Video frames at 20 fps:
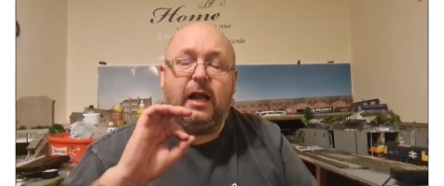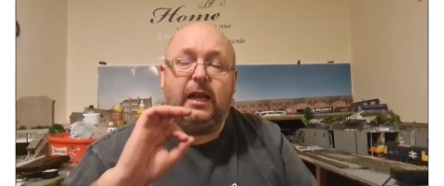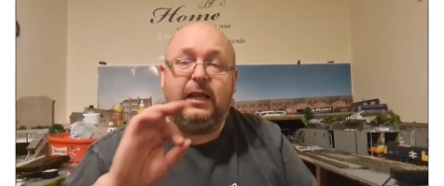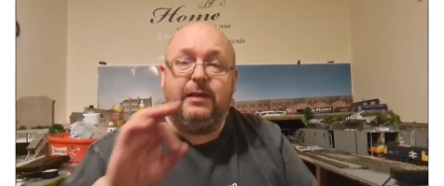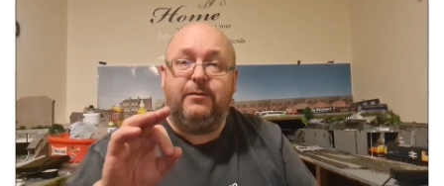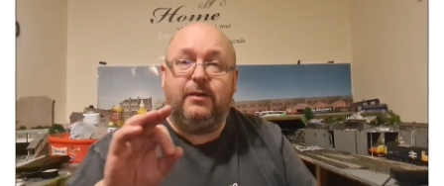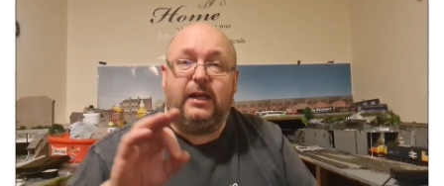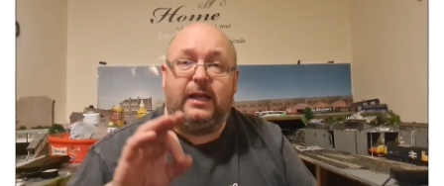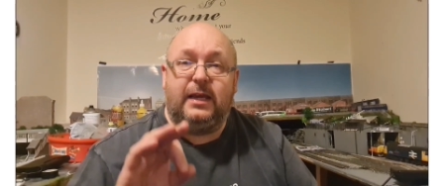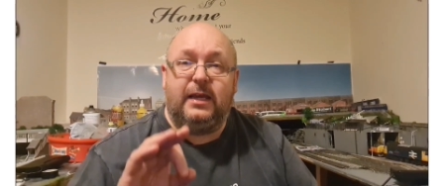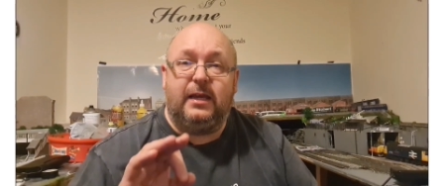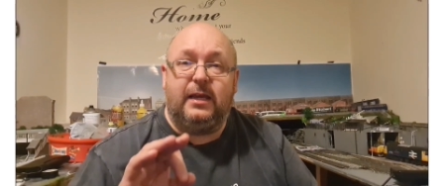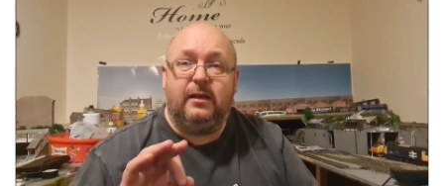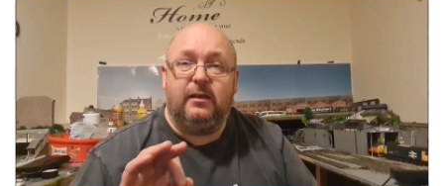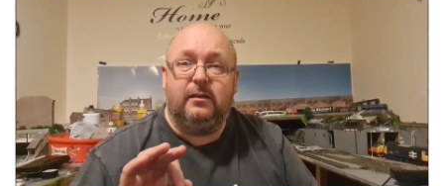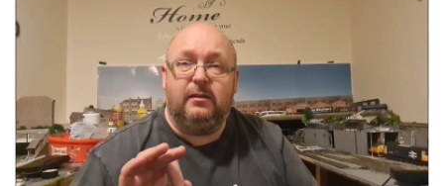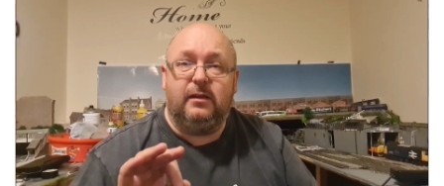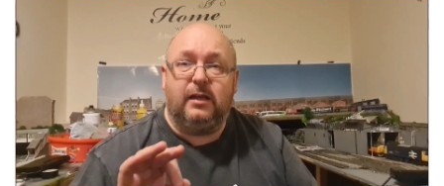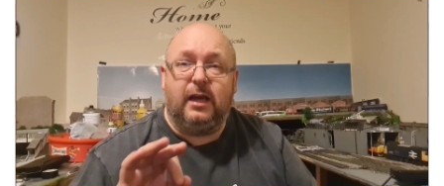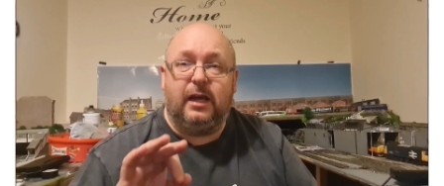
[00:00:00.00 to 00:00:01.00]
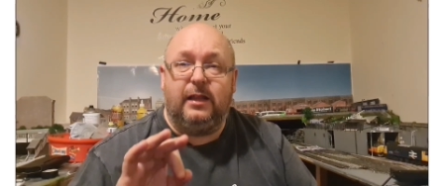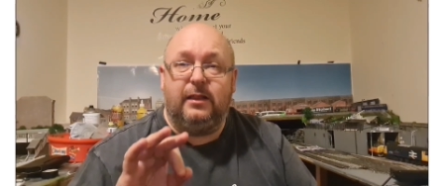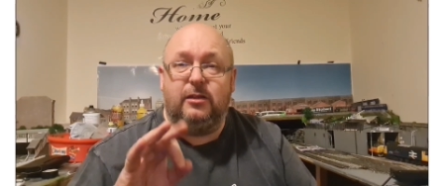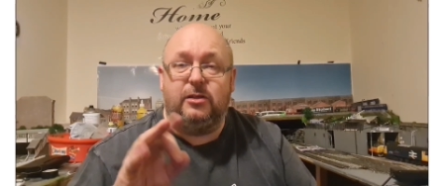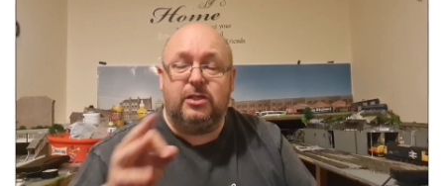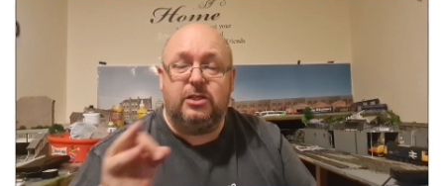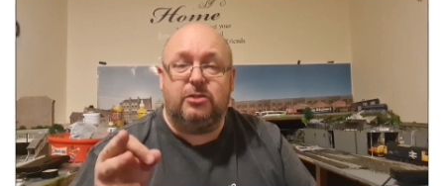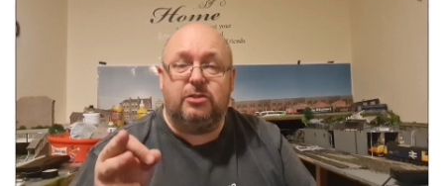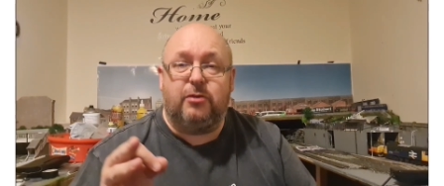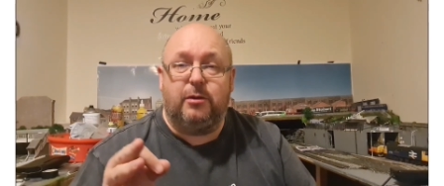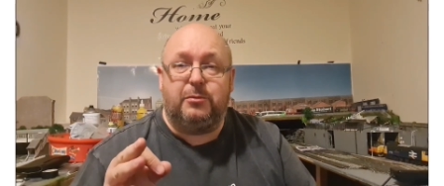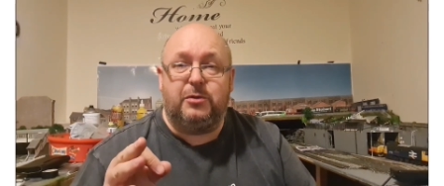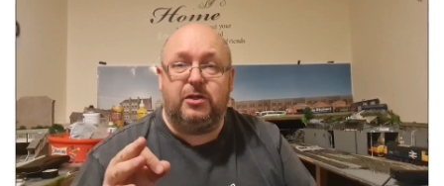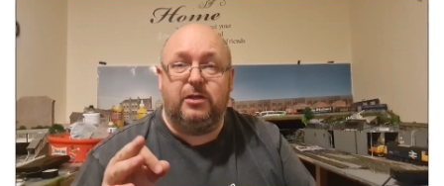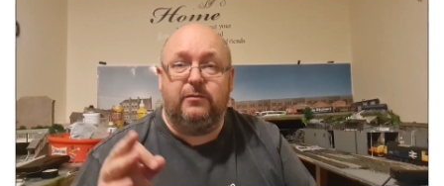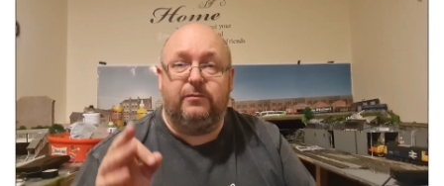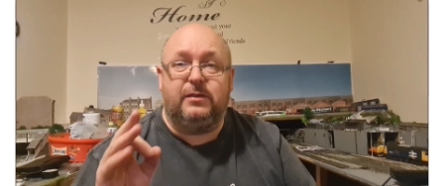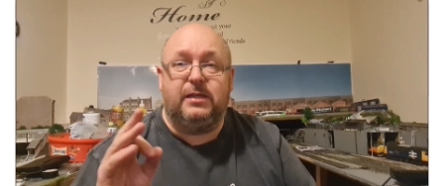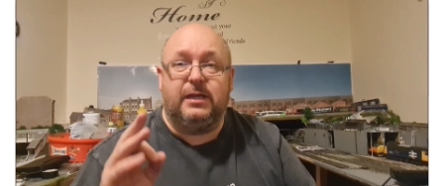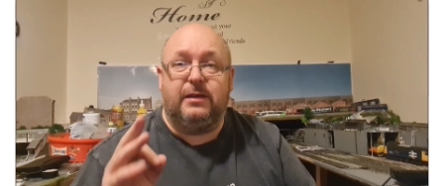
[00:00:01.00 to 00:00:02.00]
I'll leave a link in the
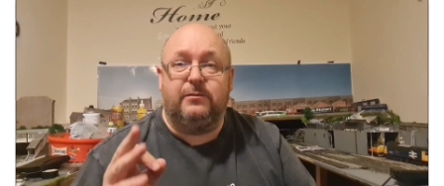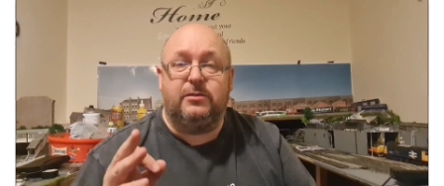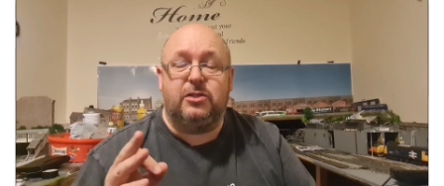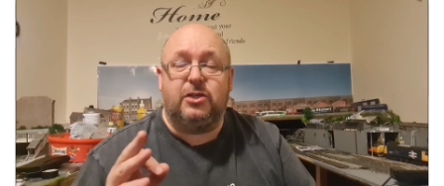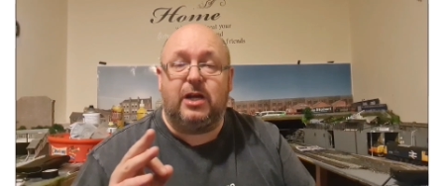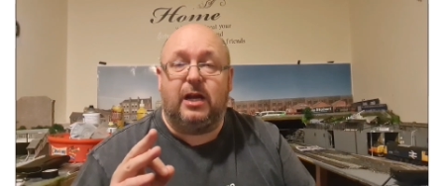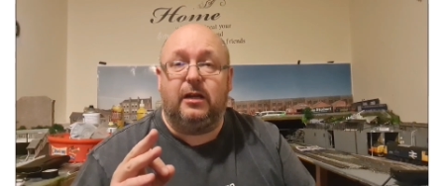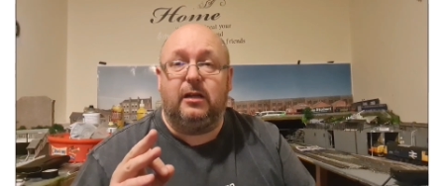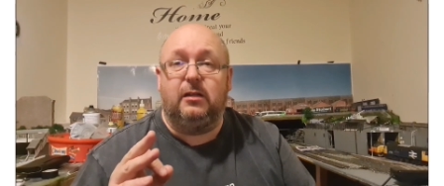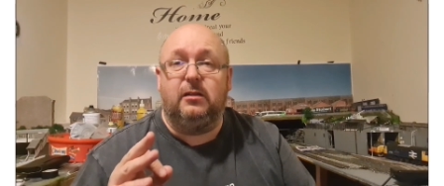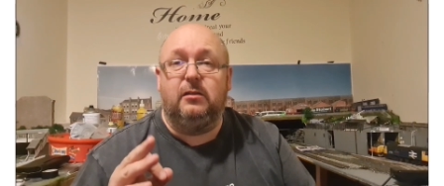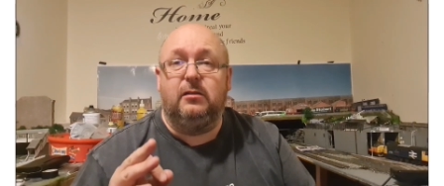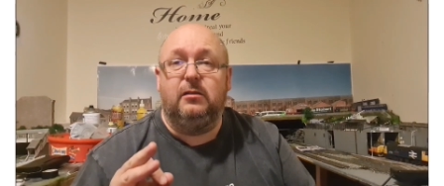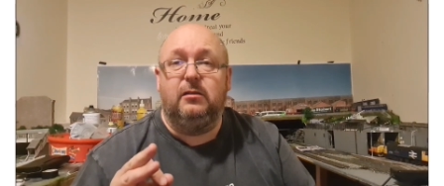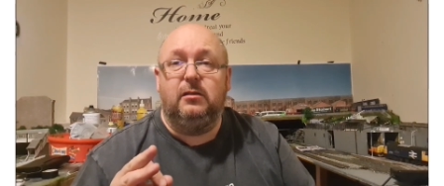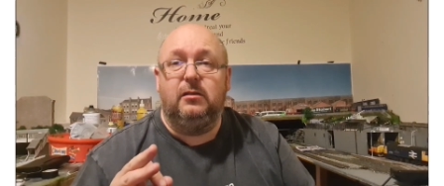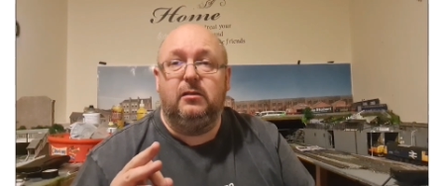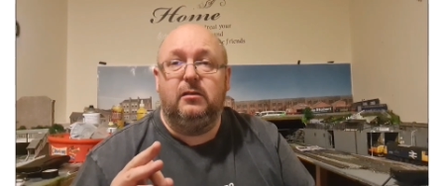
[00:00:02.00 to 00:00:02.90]
description of Dave's channel.